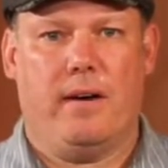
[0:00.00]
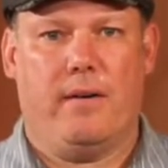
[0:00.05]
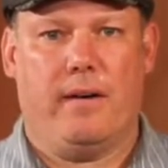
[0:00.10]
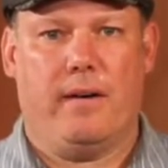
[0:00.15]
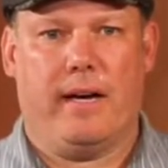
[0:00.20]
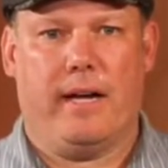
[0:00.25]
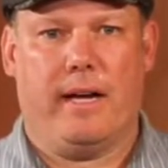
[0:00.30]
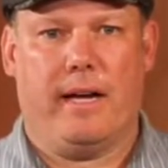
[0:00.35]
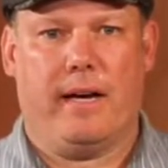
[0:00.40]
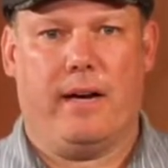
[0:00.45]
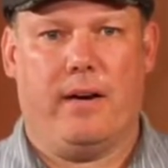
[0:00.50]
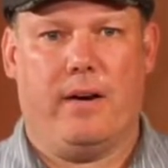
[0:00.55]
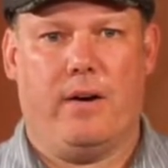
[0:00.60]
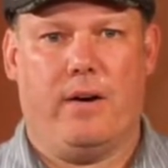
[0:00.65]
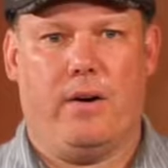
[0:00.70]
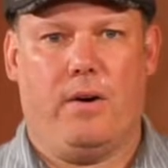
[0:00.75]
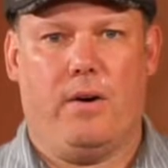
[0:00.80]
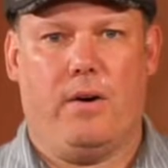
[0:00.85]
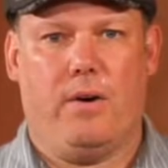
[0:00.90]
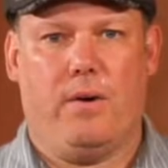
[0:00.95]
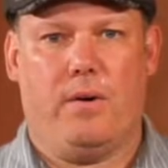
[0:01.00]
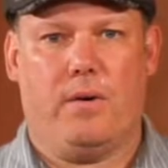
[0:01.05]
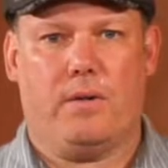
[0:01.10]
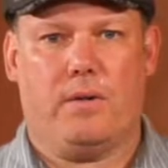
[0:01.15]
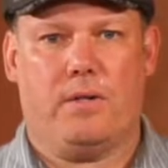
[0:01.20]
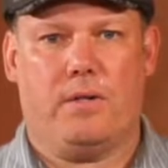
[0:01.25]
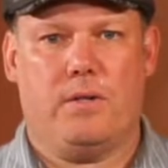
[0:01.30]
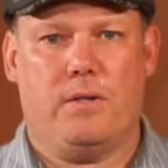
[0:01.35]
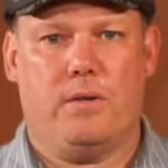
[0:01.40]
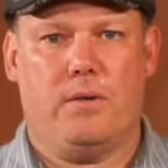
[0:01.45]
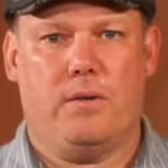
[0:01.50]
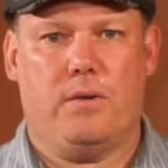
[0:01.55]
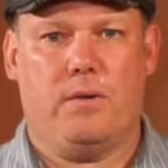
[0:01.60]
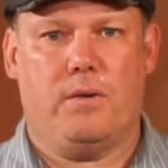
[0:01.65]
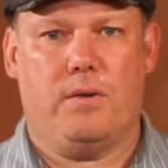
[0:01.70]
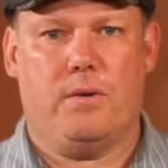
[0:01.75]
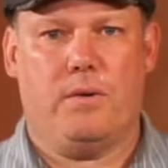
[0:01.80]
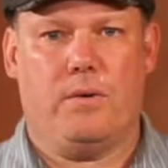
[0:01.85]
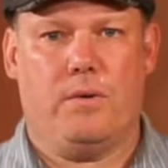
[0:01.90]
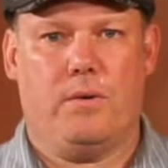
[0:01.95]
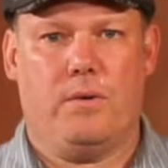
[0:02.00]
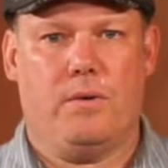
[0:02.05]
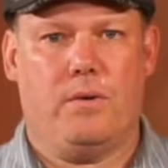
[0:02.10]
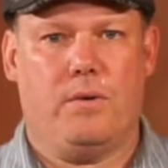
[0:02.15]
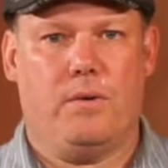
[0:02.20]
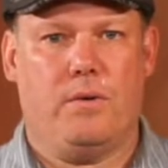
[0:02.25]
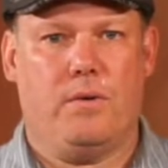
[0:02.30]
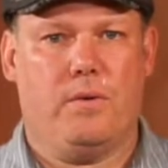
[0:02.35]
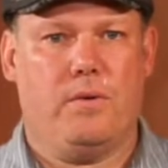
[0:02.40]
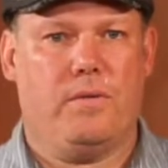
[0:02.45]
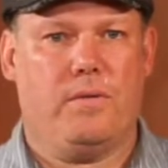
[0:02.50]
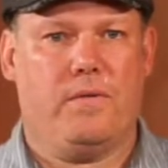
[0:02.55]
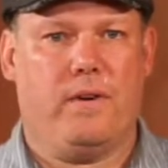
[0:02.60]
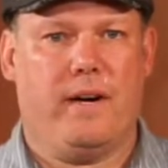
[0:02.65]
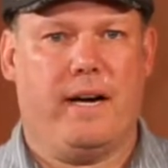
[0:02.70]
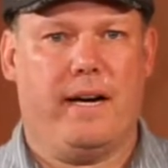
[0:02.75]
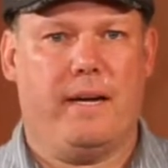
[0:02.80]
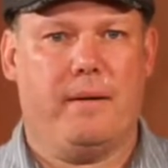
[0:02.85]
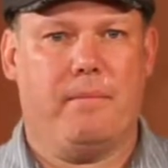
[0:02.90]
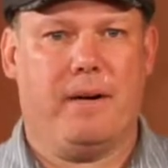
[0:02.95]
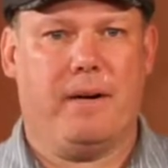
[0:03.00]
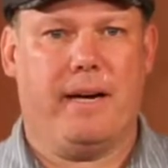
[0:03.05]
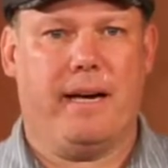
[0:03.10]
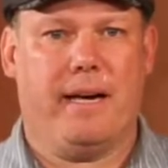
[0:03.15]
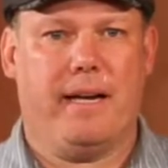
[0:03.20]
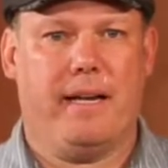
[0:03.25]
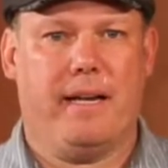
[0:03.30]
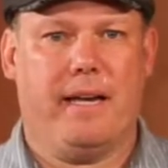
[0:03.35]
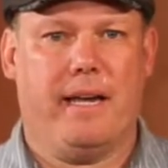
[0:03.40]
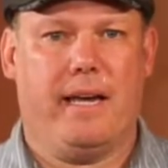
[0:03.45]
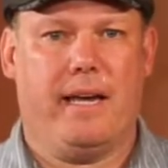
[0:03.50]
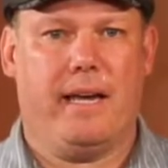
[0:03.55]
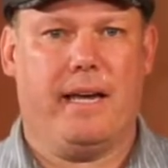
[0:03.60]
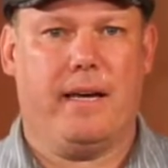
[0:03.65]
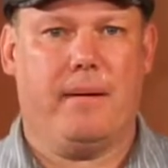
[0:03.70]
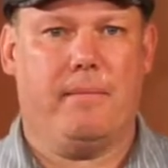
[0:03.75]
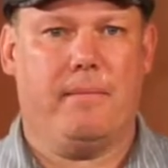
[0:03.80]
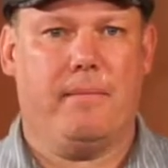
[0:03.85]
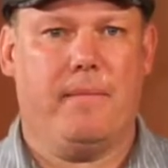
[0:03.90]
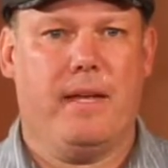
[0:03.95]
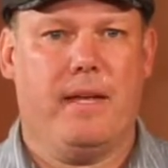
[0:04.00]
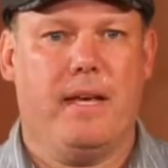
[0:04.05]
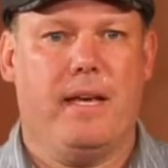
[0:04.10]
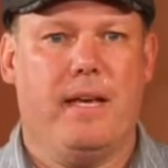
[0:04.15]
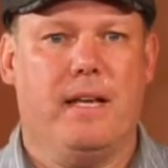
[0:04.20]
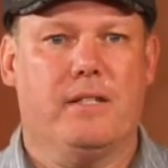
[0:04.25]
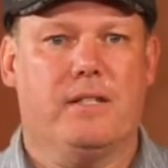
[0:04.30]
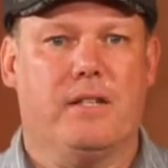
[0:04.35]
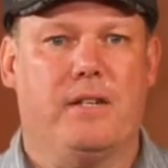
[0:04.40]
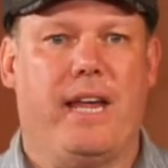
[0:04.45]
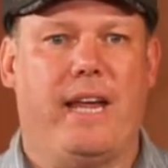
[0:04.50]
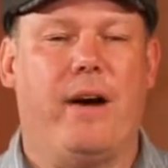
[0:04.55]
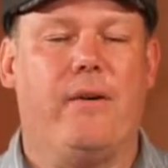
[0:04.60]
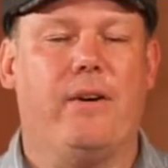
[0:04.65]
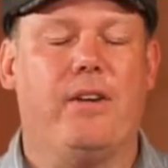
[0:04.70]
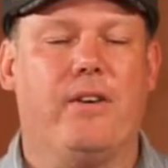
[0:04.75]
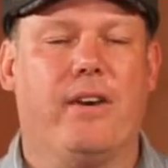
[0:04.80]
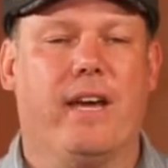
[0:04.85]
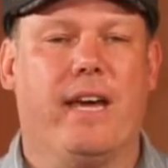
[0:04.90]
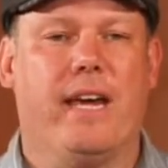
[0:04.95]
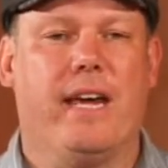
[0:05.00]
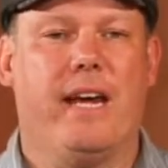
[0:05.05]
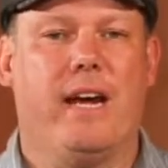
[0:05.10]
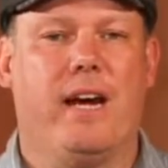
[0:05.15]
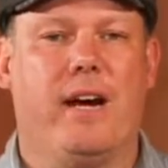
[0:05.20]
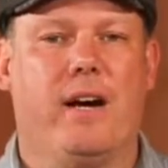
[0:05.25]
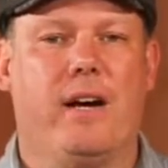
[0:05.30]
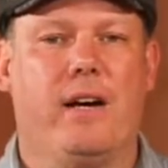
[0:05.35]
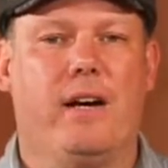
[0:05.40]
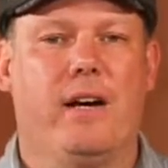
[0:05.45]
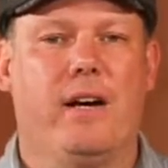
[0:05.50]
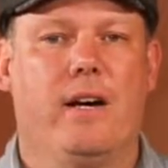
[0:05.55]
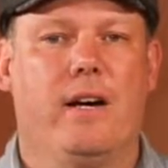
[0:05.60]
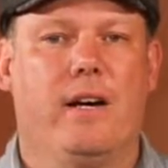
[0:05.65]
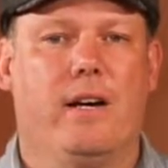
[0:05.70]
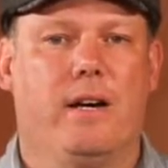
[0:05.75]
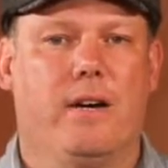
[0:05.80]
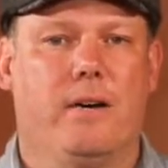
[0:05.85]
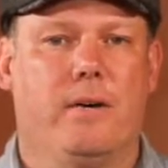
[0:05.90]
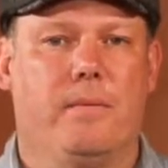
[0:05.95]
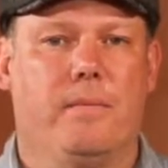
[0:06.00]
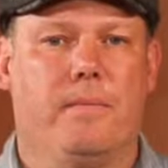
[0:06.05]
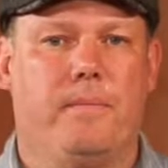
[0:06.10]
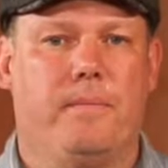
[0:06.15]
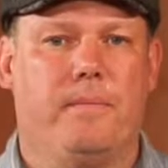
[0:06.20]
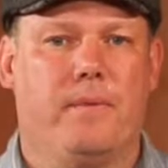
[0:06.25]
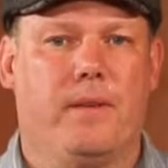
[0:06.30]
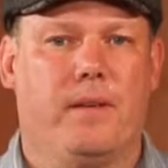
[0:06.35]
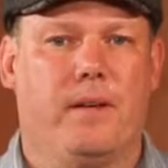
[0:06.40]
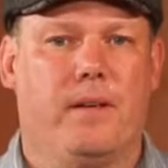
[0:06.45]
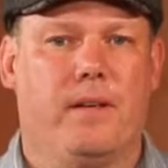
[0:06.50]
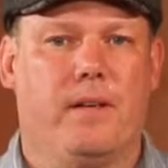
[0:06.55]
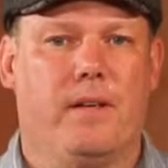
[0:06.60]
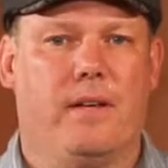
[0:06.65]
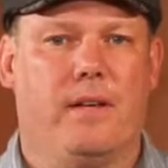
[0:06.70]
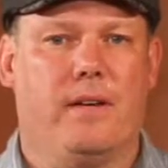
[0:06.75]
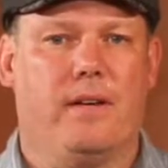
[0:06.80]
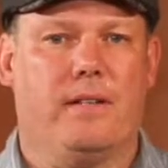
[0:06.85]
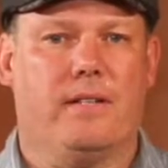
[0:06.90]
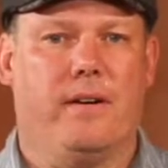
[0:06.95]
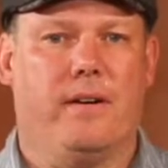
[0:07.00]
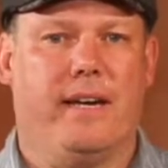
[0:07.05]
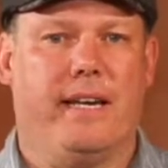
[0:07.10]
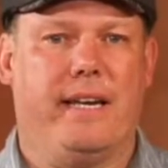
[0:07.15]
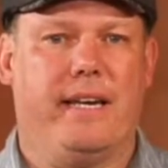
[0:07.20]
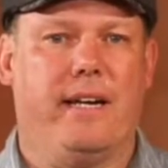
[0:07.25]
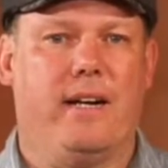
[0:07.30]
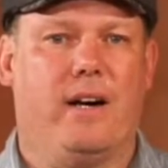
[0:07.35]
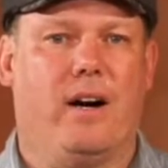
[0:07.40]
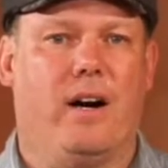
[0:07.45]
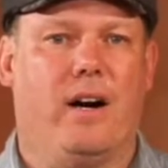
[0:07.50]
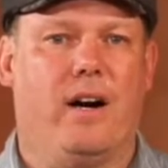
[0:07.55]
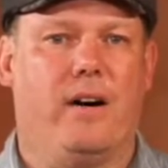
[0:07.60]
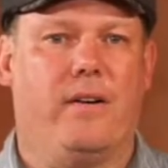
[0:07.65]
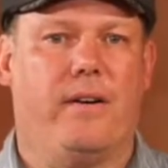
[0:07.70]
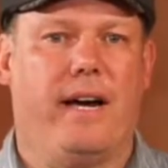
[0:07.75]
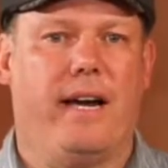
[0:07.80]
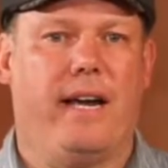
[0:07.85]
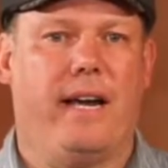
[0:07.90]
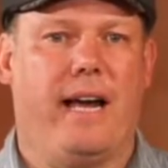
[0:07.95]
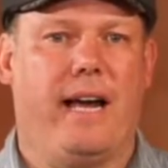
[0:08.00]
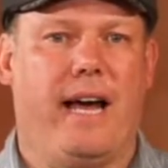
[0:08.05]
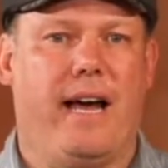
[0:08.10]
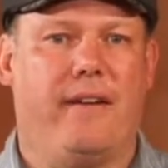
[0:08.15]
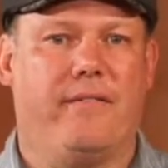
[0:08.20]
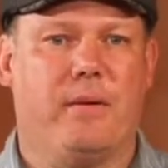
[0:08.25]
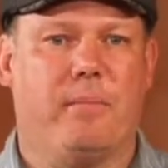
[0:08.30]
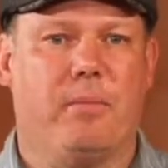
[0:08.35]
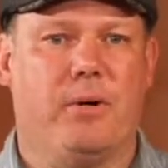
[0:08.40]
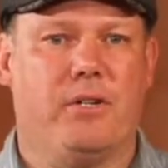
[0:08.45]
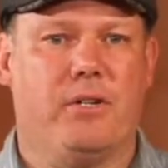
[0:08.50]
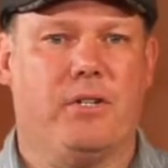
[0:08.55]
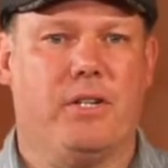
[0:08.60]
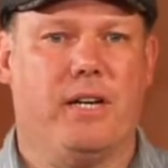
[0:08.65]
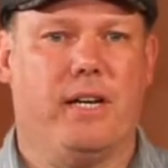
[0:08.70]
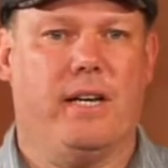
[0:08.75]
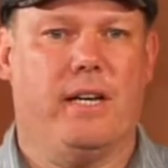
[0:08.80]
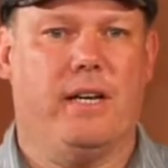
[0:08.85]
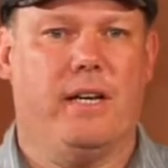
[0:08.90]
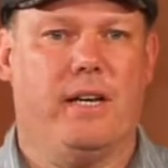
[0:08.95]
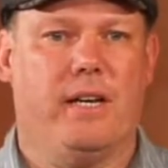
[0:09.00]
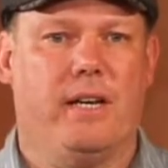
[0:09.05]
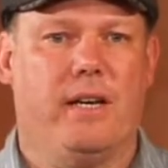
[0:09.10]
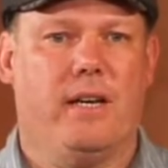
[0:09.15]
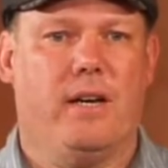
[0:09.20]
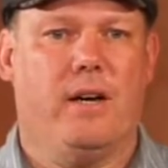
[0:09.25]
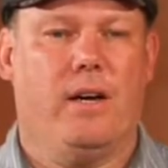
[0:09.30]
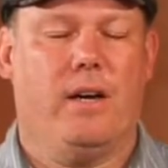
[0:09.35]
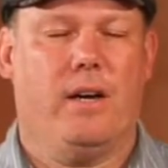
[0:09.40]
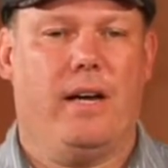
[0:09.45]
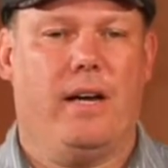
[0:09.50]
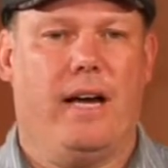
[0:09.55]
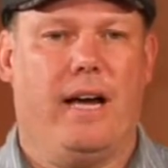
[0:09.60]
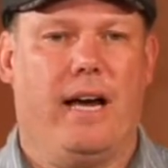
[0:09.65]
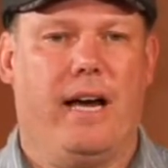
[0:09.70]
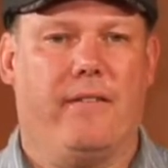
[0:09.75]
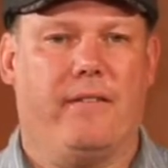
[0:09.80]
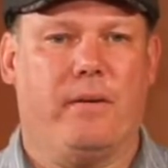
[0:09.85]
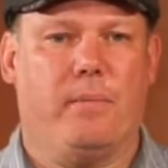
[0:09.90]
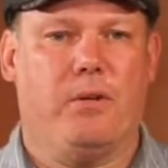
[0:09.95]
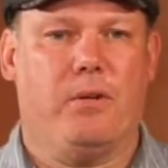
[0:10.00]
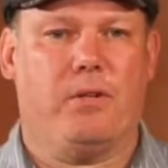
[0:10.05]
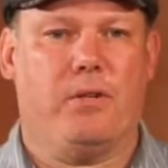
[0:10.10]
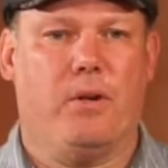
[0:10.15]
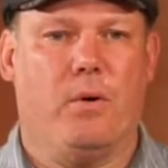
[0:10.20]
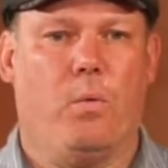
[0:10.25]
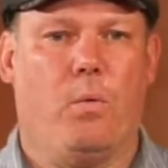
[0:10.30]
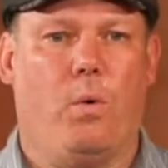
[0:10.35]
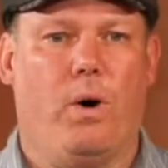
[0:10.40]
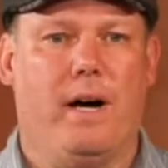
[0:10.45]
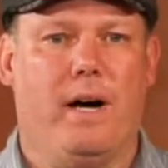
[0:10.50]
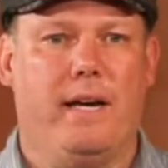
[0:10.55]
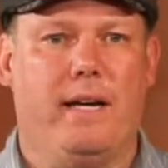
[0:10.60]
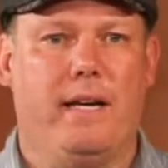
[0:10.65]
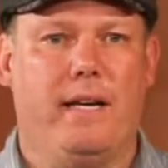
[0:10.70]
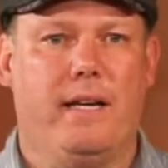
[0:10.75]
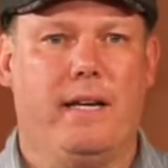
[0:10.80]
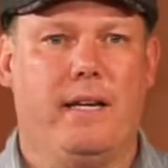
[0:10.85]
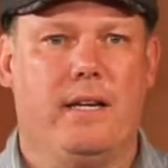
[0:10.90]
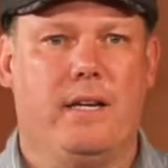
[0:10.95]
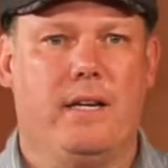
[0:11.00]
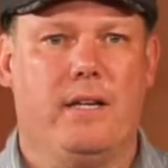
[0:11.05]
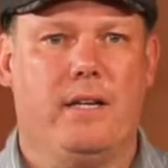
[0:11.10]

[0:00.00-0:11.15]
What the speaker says: We gotta go to find my name. So now when you get here, oh, so I need an R, right? I have to push it 1,